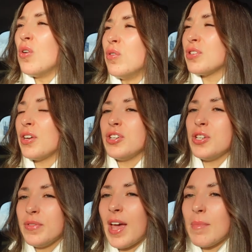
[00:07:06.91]
also could
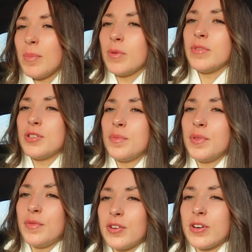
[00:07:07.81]
do with getting my brother
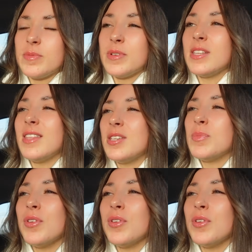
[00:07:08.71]
something for Christmas at this